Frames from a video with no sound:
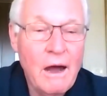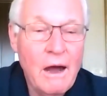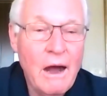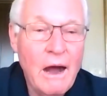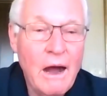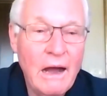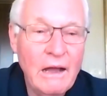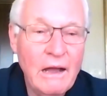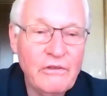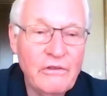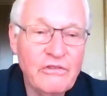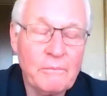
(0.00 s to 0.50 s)

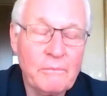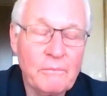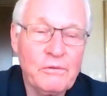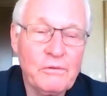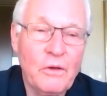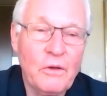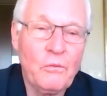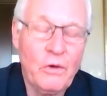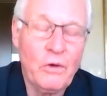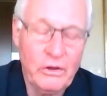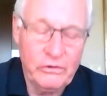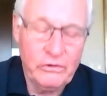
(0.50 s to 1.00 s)
I
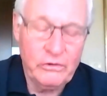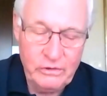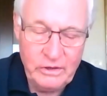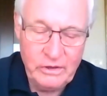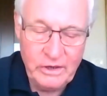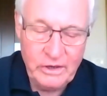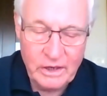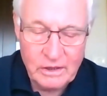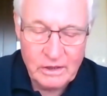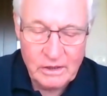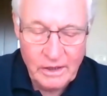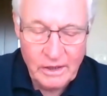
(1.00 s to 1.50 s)
simply want to
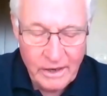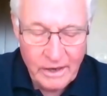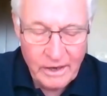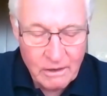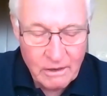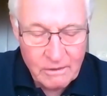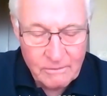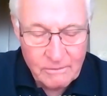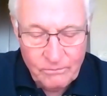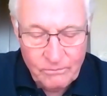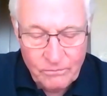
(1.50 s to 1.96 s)
declare